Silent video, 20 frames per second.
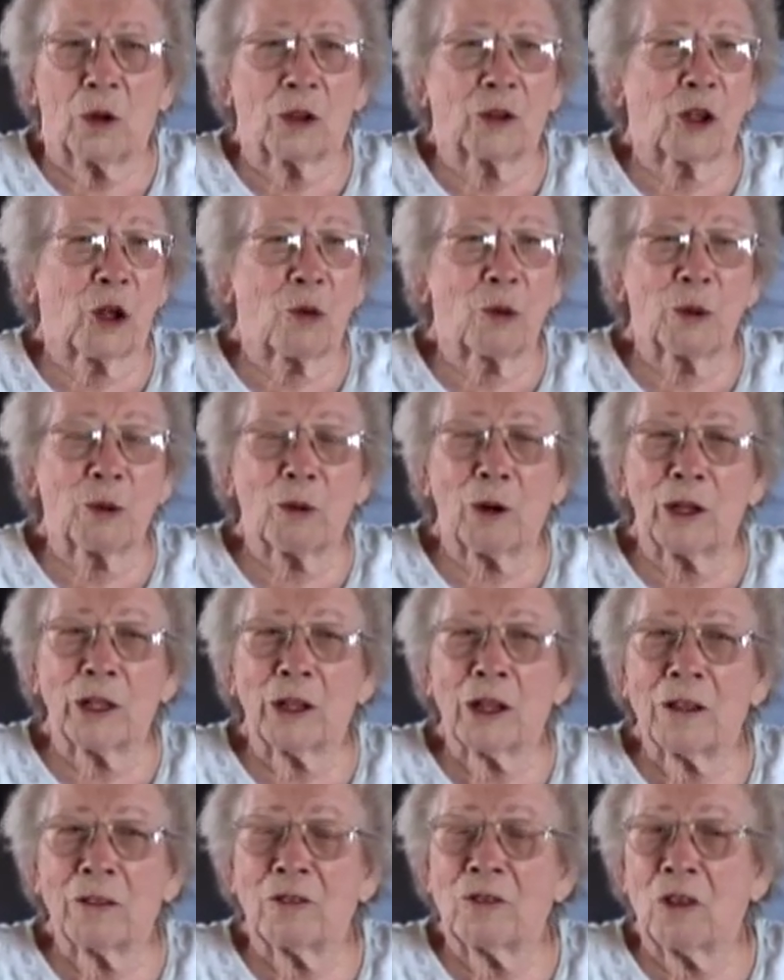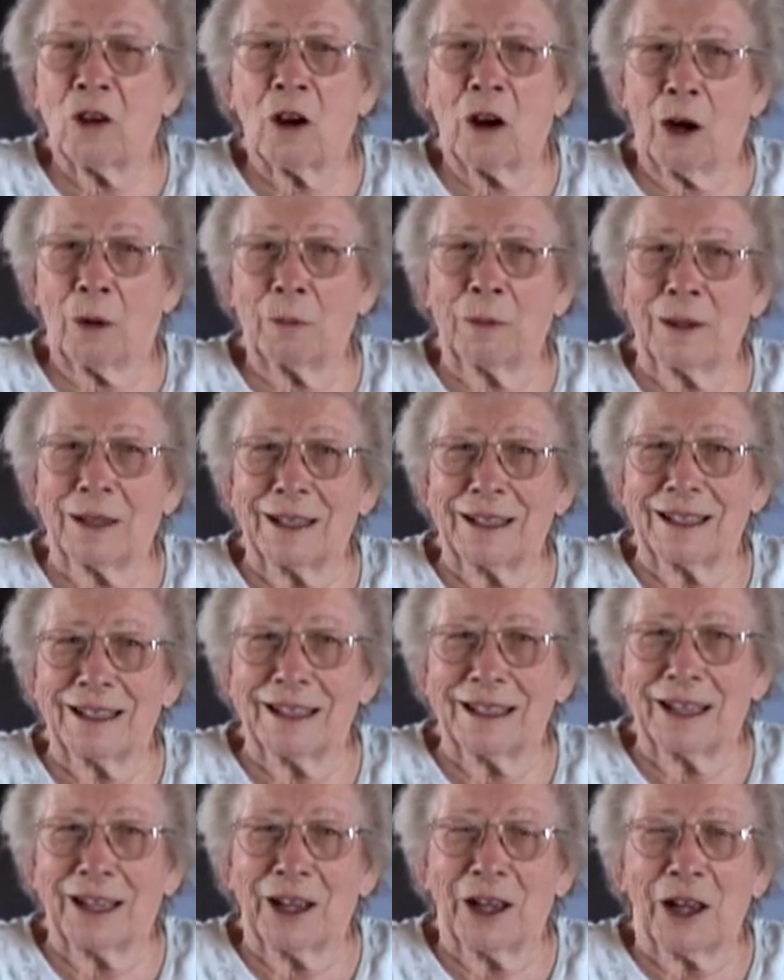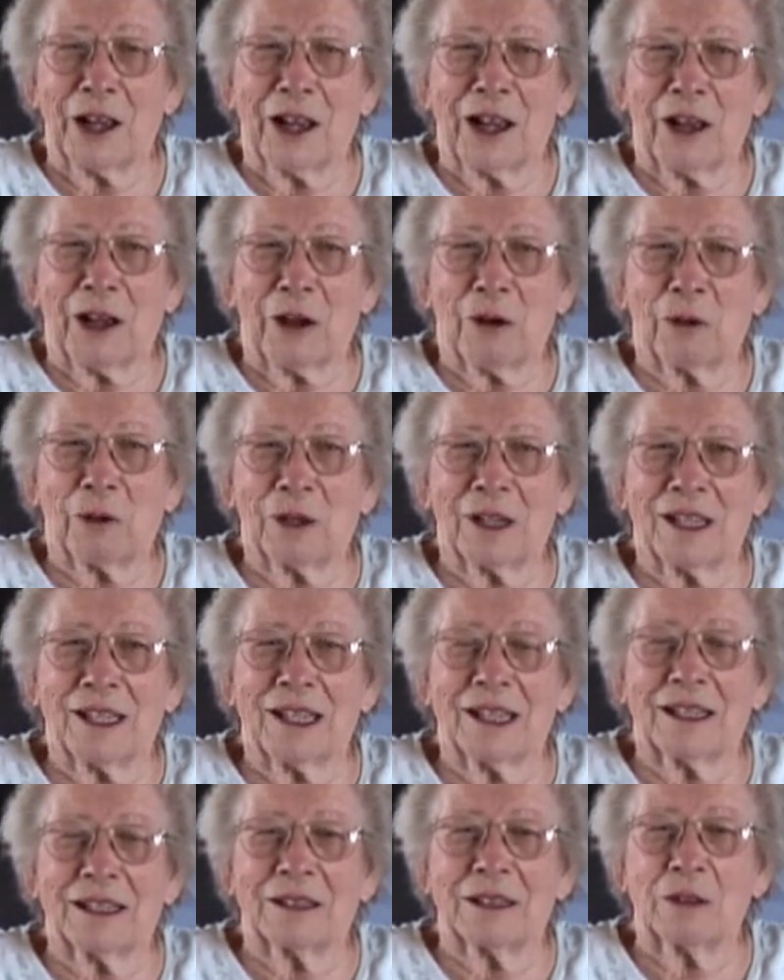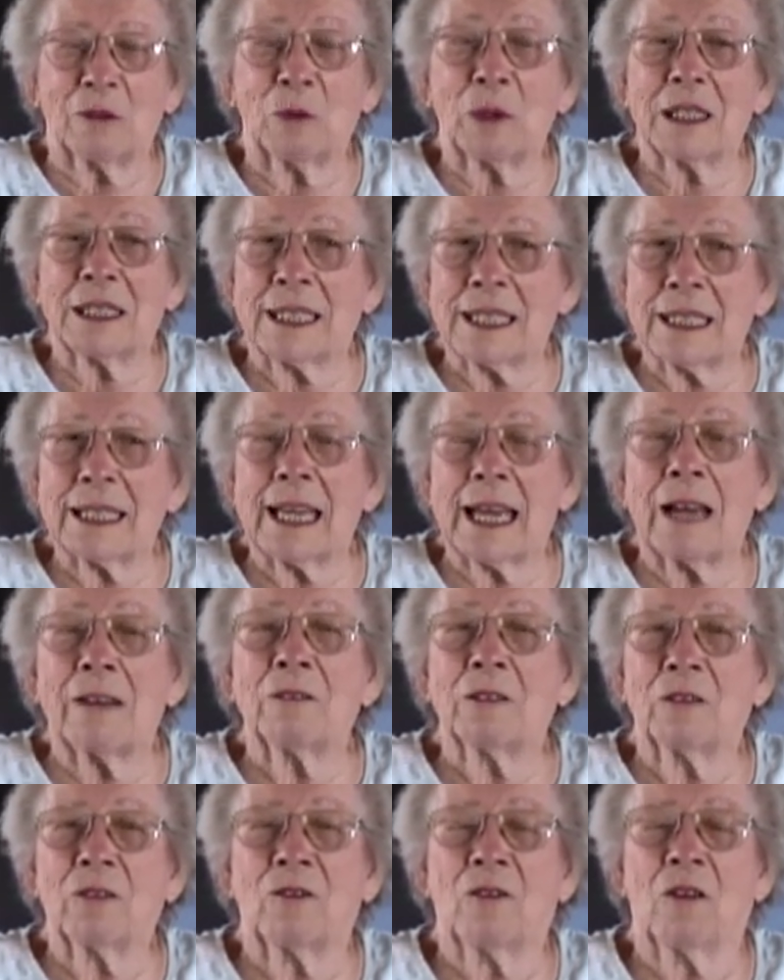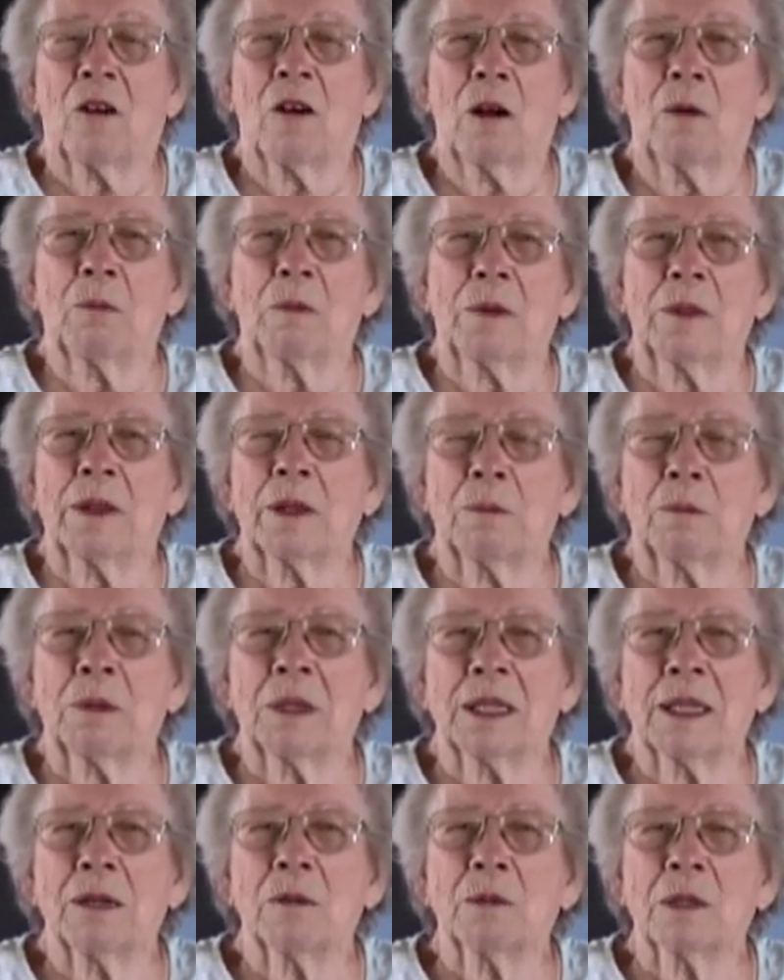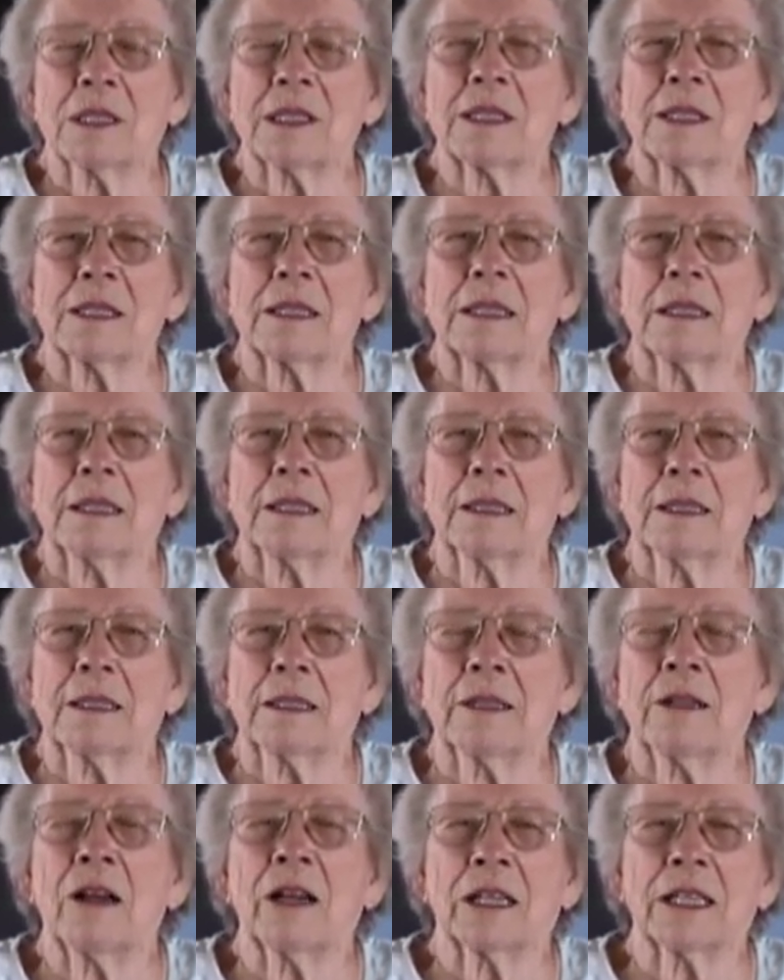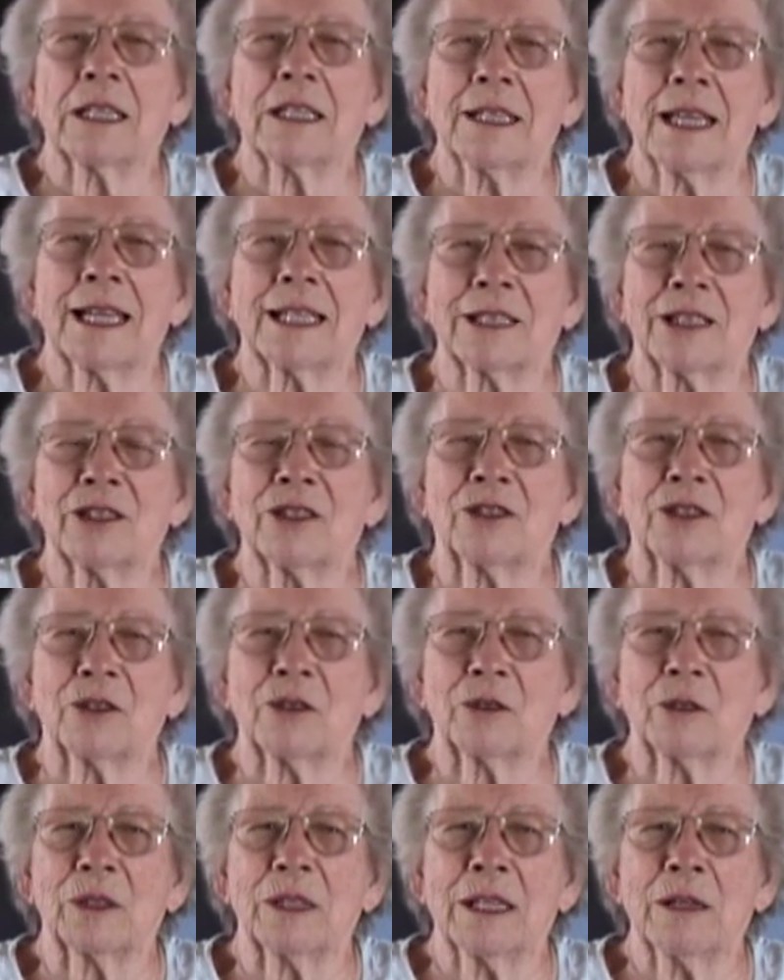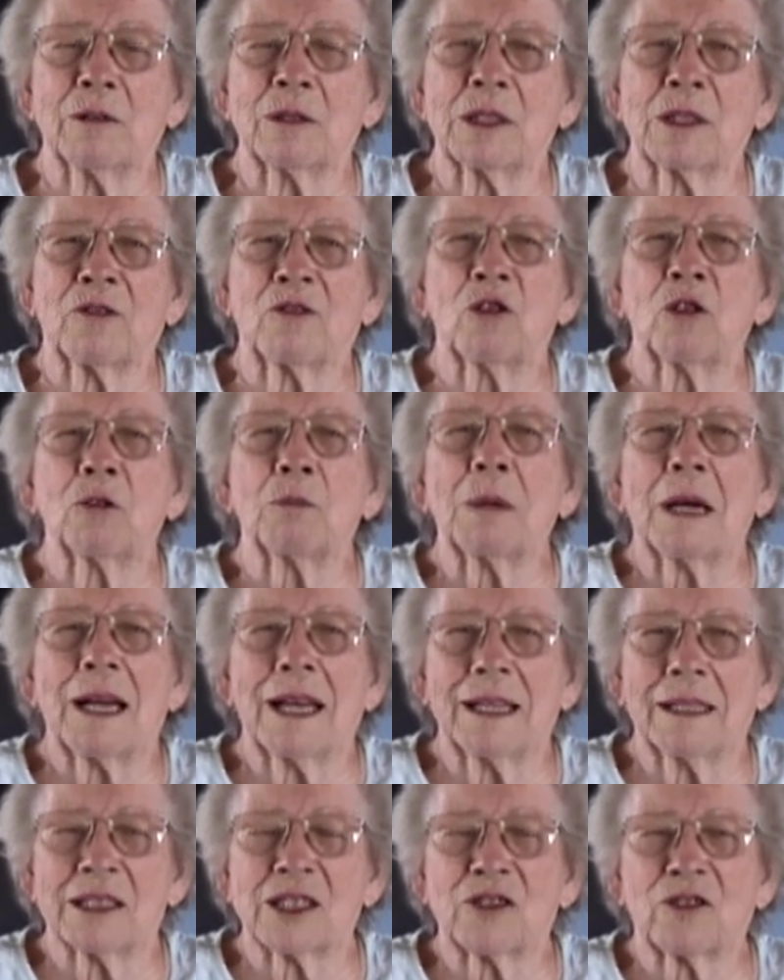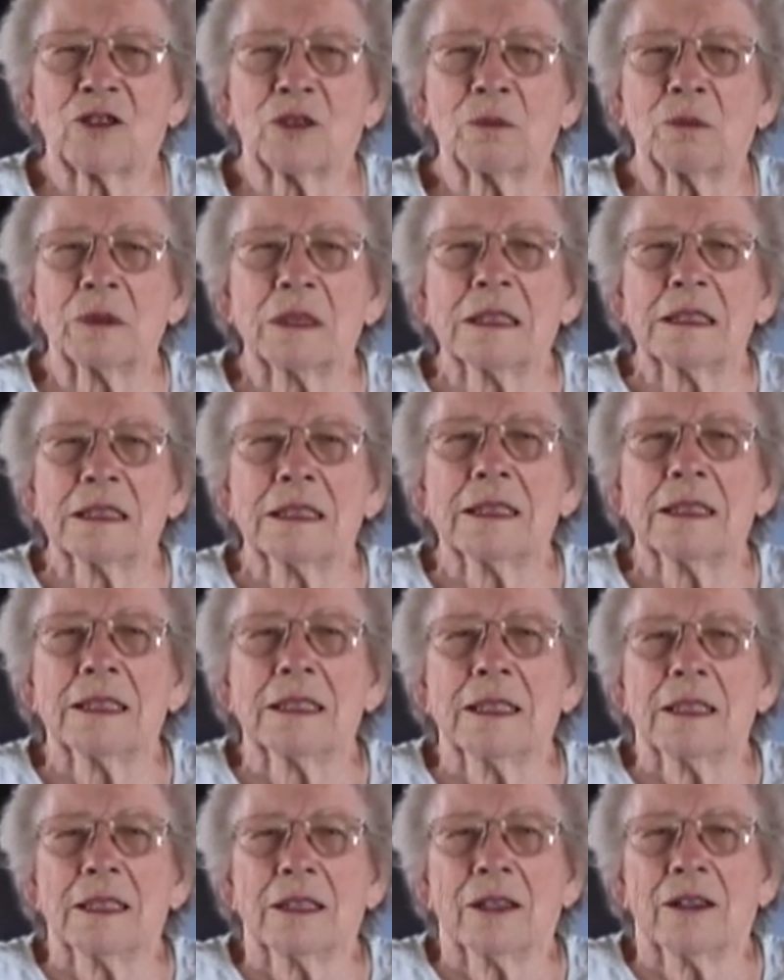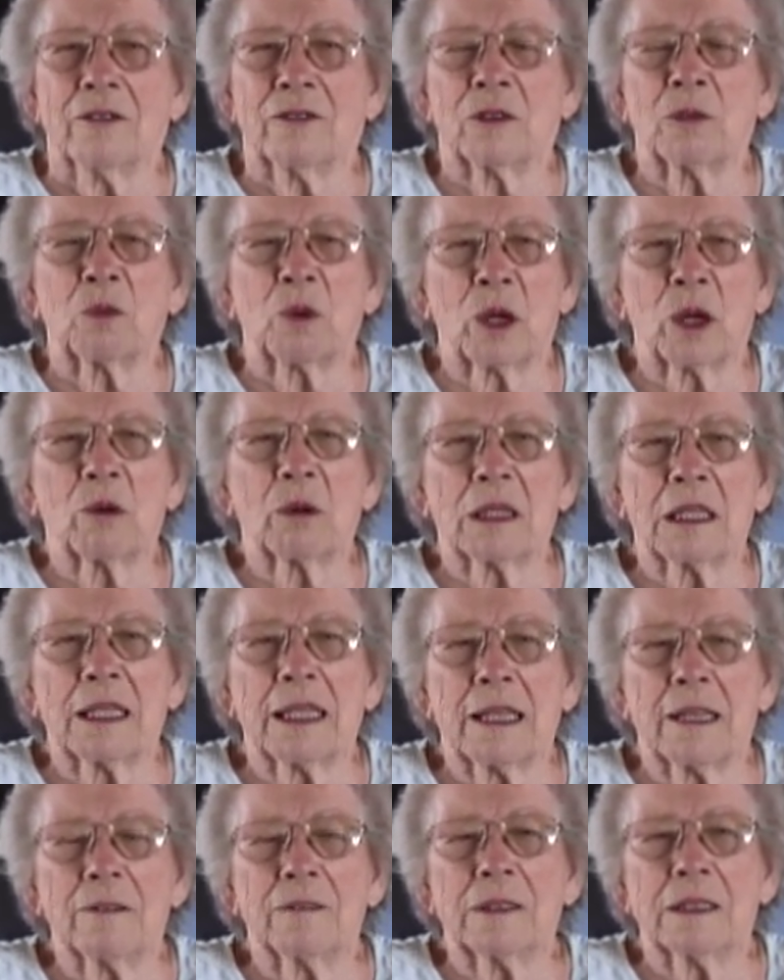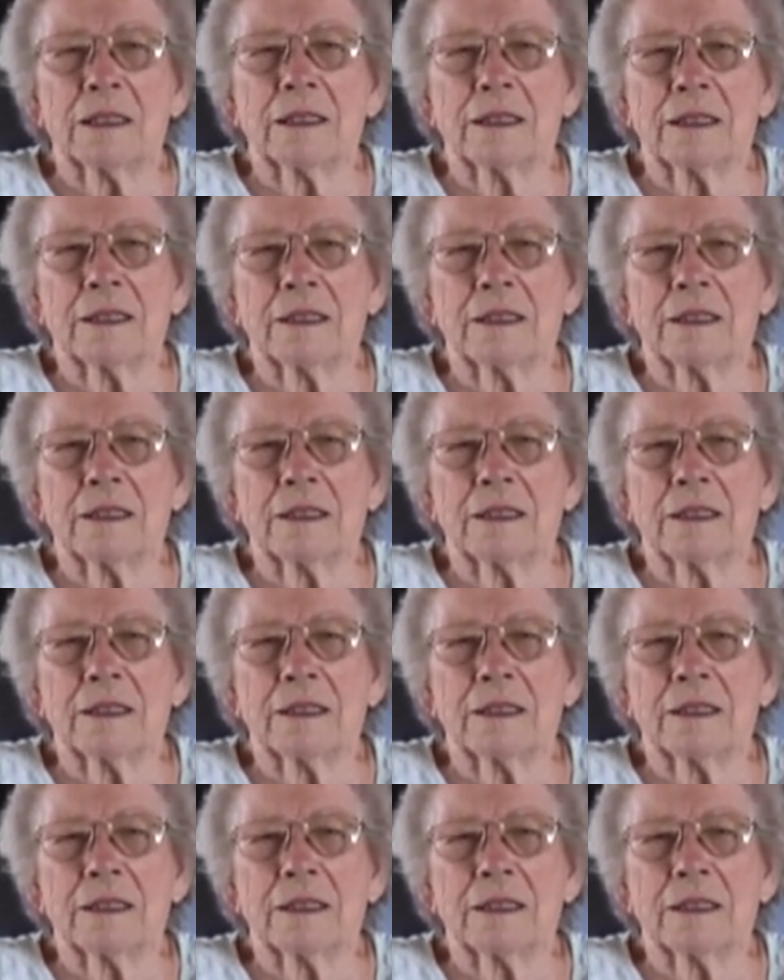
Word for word: Well, no, we weren't on a farm. Oh, okay. We uh, we did have a farm, but it was not connected to. It was four miles from from where we lived.